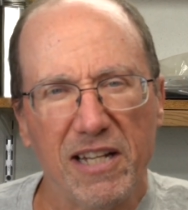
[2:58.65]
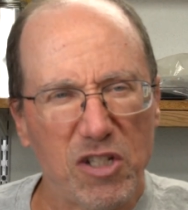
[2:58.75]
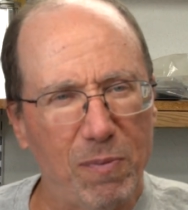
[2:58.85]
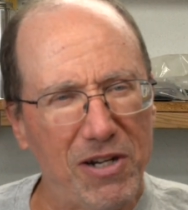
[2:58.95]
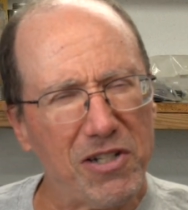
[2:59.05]

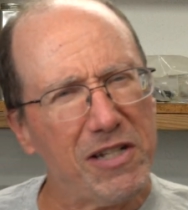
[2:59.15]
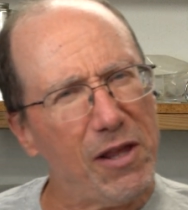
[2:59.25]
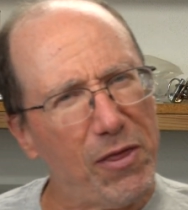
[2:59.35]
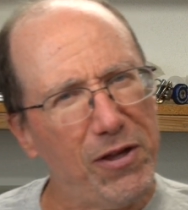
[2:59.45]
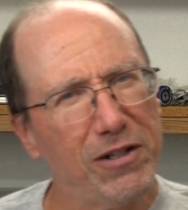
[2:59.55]
especially
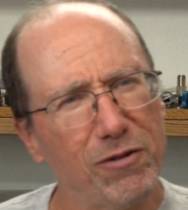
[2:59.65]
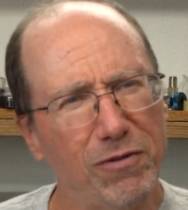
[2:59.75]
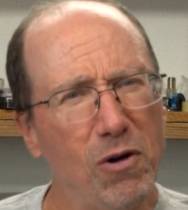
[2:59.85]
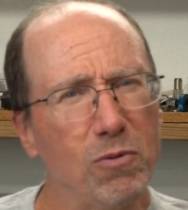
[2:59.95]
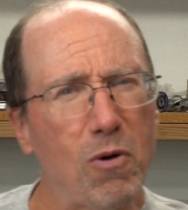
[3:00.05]
the thinner
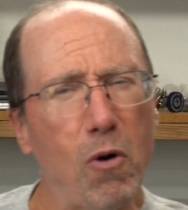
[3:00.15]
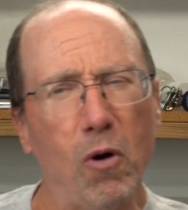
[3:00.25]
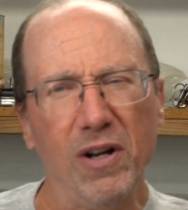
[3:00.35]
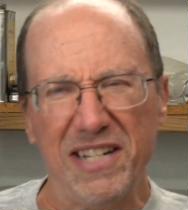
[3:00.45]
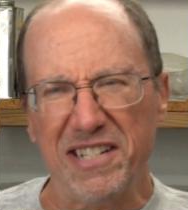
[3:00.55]
foam
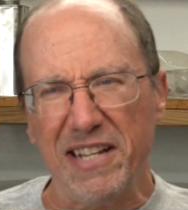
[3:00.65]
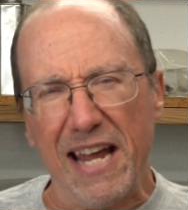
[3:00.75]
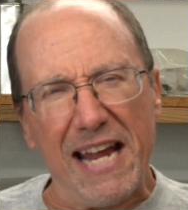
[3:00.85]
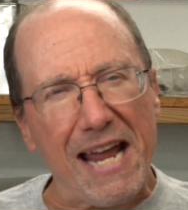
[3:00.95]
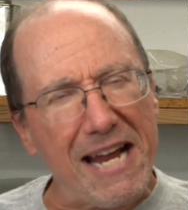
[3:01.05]
core, let's
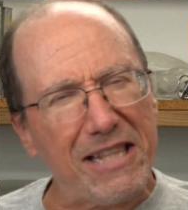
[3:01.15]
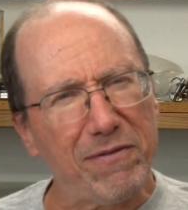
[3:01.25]
say eighth